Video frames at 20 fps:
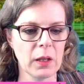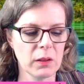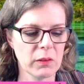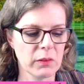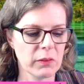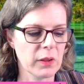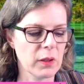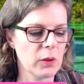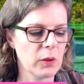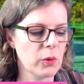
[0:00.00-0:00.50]

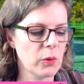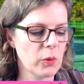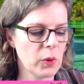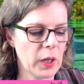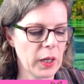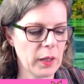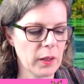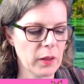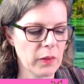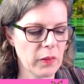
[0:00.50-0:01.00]
So
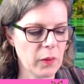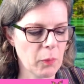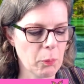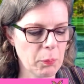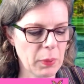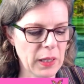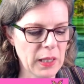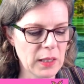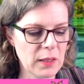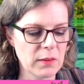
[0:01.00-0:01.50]
the
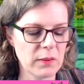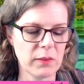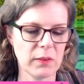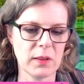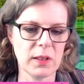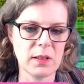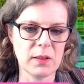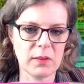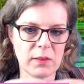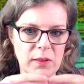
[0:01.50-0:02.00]
base
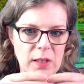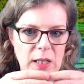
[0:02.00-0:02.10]
is